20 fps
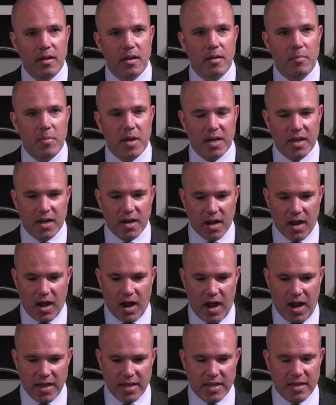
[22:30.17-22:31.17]
Meaning
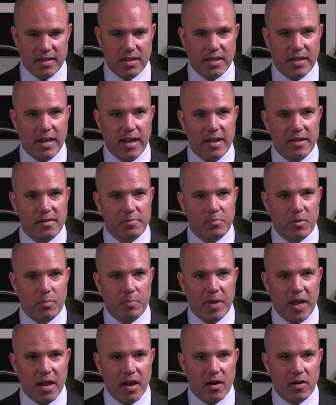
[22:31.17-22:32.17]
I get the case
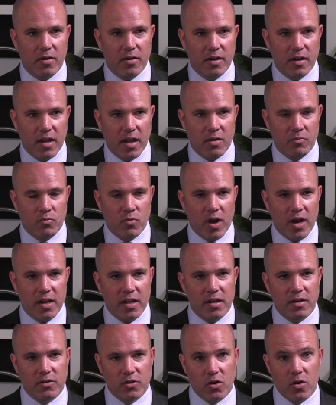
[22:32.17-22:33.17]
prepared and ready
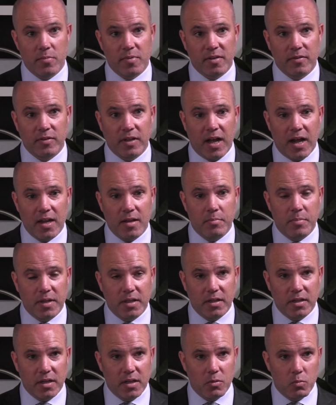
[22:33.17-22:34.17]
in terms of
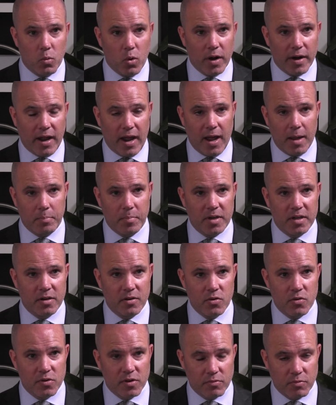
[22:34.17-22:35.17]
liability, what happened and
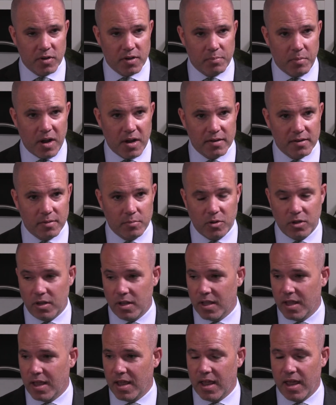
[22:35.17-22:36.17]
who's responsible,
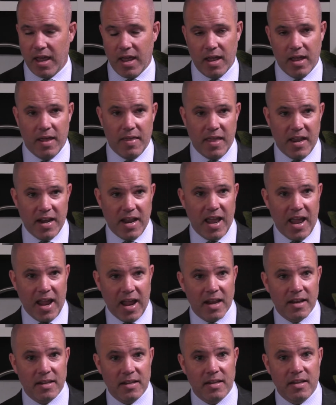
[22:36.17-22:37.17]
and then
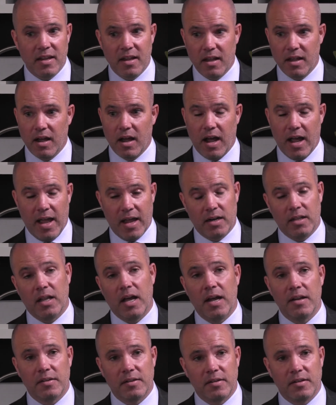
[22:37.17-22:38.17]
Andy
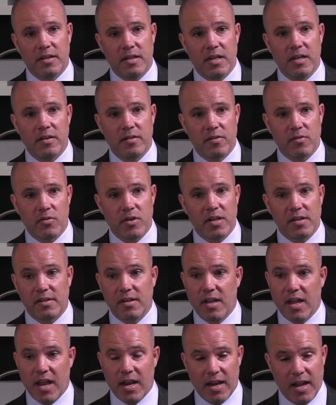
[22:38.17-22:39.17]
analyzes the injuries
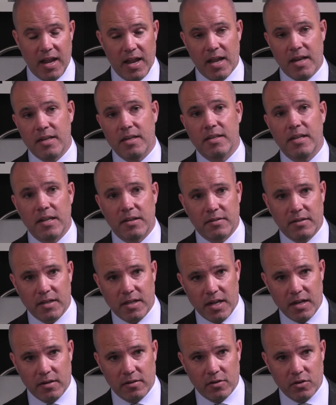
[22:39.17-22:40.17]
and Andy takes the
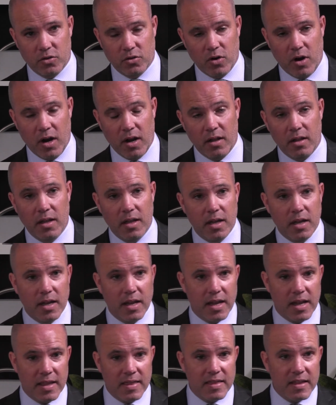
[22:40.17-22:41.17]
case to trial.
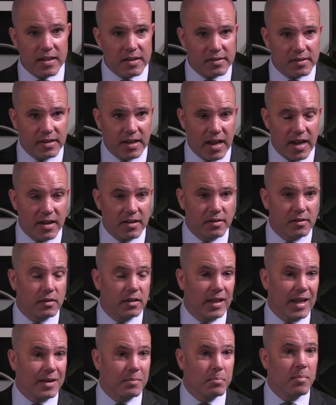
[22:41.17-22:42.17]
In this case,
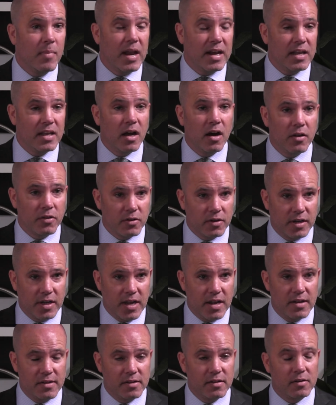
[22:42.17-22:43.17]
like many other
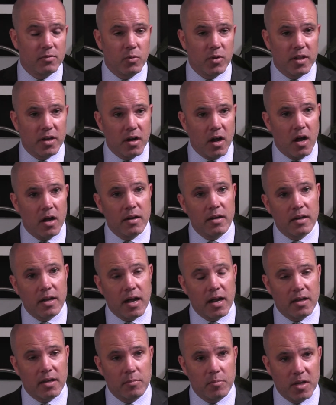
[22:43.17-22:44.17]
cases with an
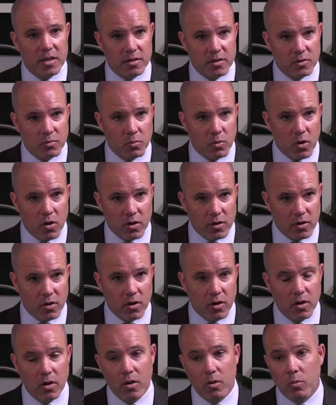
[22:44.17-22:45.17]
undocumented worker,
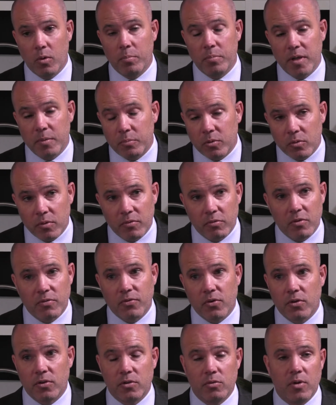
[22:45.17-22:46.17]
what people would
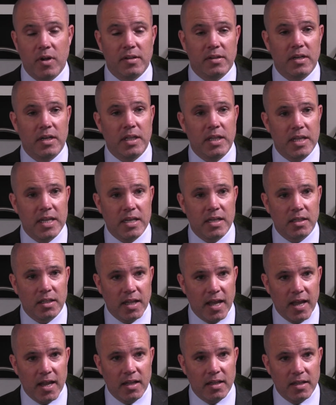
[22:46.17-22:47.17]
refer to as an illegal
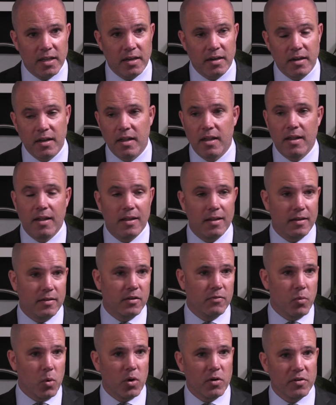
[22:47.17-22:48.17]
alien, the
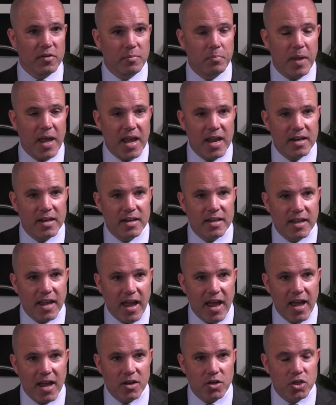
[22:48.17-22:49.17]
worker's paid in
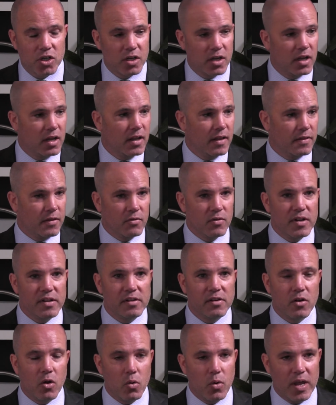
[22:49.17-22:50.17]
cash. There is
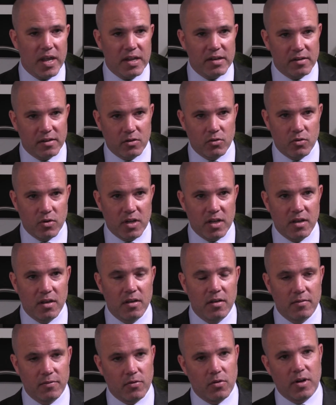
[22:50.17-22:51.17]
no history
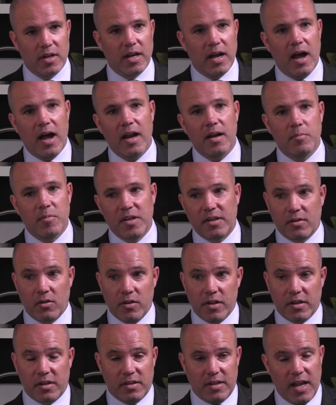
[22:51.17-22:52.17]
for an economist on
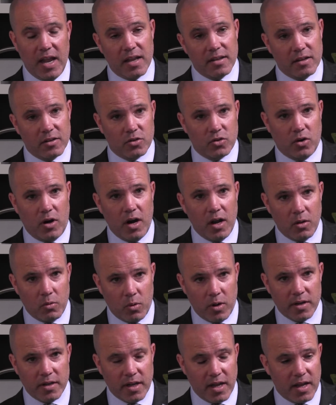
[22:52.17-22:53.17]
the stand at trial
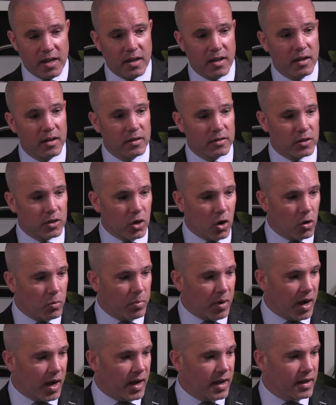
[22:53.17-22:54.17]
one day to go
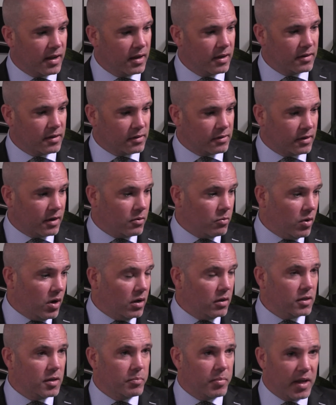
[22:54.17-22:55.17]
by to say, well,
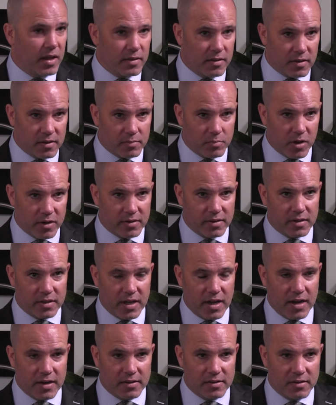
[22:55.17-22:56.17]
he paid this much in
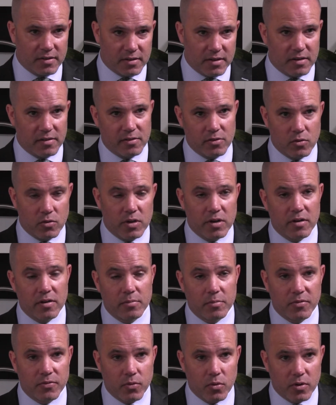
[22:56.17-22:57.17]
taxes these 2 years
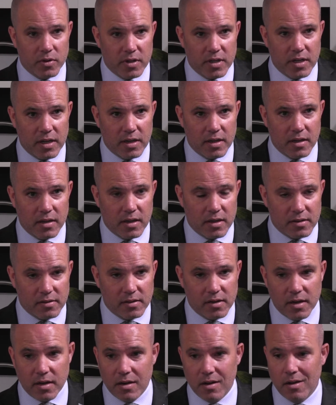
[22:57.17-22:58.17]
before the
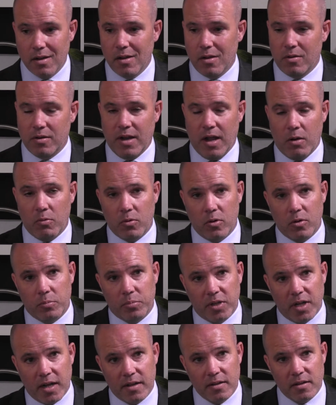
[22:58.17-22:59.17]
incident. Now we'll
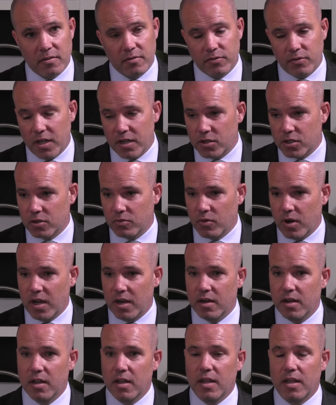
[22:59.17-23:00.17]
apply the inflation
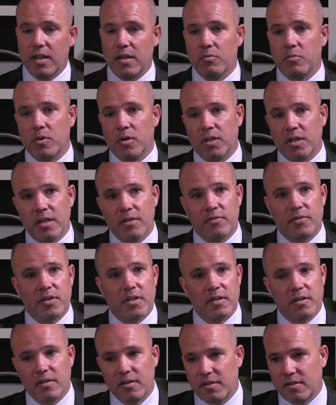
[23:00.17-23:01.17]
rate. He would live
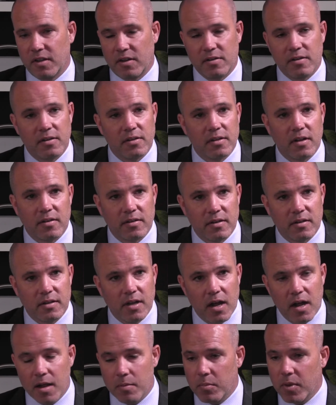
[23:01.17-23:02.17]
to such and such a
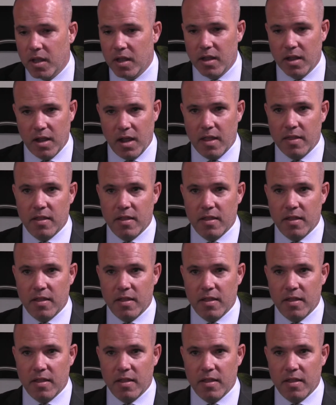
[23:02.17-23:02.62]
time. And